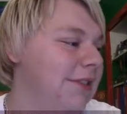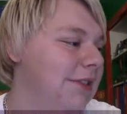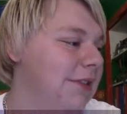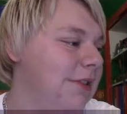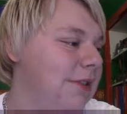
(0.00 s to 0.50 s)

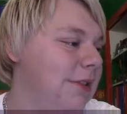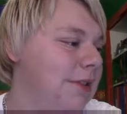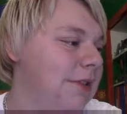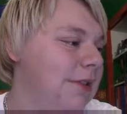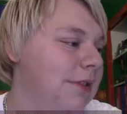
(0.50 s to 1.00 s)

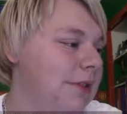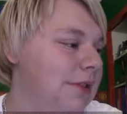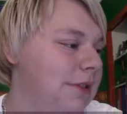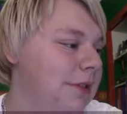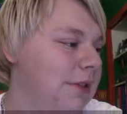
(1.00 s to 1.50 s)

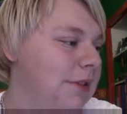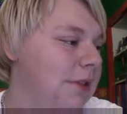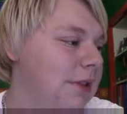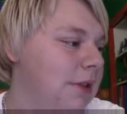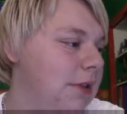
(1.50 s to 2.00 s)

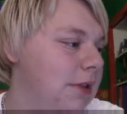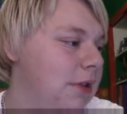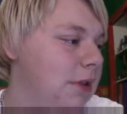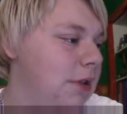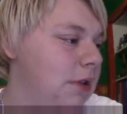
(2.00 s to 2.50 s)
(no one is talking)